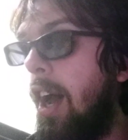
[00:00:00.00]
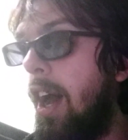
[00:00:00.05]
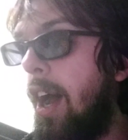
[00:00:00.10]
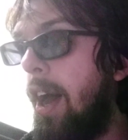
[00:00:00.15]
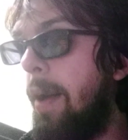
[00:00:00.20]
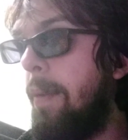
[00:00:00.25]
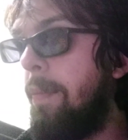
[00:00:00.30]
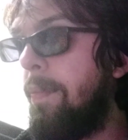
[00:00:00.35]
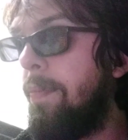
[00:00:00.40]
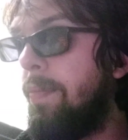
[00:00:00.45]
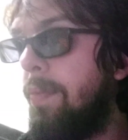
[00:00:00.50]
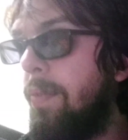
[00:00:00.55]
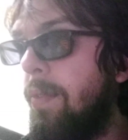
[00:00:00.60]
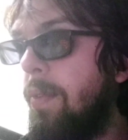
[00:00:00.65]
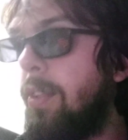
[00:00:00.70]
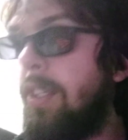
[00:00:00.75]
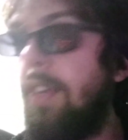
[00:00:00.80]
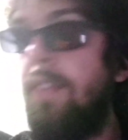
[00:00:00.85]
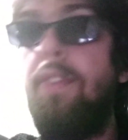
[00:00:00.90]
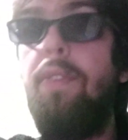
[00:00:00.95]
Which, if
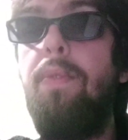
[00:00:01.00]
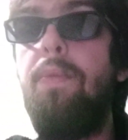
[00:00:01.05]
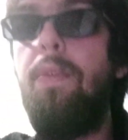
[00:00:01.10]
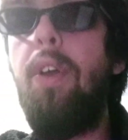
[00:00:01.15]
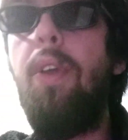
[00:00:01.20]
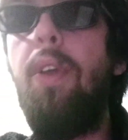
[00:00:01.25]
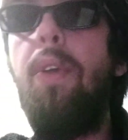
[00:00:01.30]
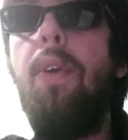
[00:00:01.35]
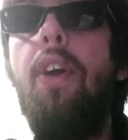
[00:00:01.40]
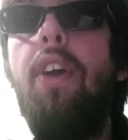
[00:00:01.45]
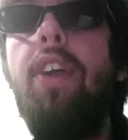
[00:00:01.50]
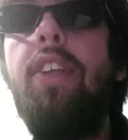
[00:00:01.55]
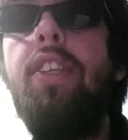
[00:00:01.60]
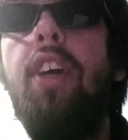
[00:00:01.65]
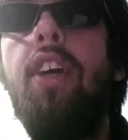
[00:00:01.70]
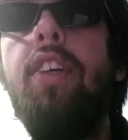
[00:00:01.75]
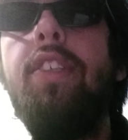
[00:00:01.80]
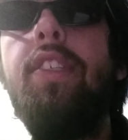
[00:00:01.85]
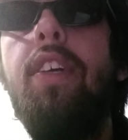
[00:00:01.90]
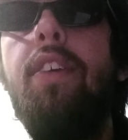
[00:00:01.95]
you are in Tulsa and you're
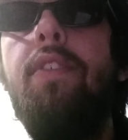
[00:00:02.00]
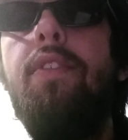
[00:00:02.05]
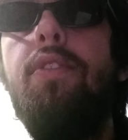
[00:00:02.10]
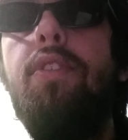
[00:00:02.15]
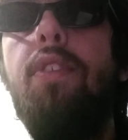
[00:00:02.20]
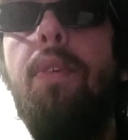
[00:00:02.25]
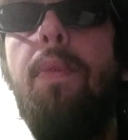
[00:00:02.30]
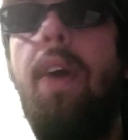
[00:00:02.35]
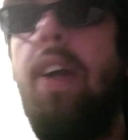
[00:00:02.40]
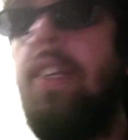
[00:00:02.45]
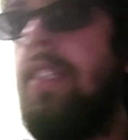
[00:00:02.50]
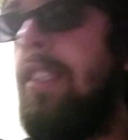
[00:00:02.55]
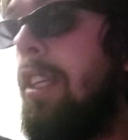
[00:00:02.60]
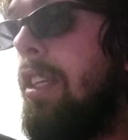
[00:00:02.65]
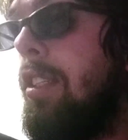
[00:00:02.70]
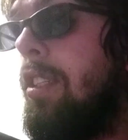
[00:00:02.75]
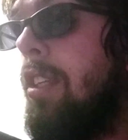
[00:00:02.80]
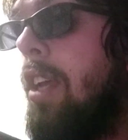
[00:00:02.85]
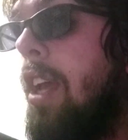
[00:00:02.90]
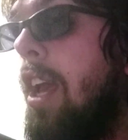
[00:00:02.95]
still watching this, if
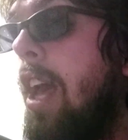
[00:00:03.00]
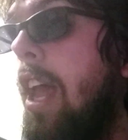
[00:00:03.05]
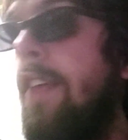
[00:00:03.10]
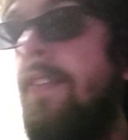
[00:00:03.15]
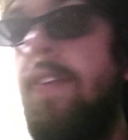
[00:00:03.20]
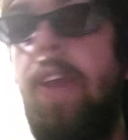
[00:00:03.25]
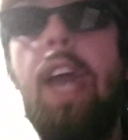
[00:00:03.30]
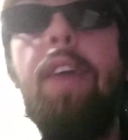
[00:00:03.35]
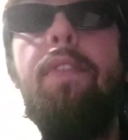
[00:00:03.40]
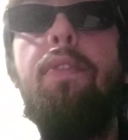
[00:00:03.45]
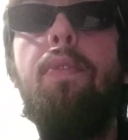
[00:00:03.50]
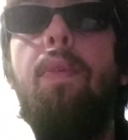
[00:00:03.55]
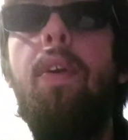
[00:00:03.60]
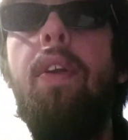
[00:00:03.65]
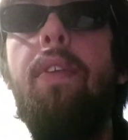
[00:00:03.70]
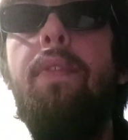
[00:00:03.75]
you ever want fish,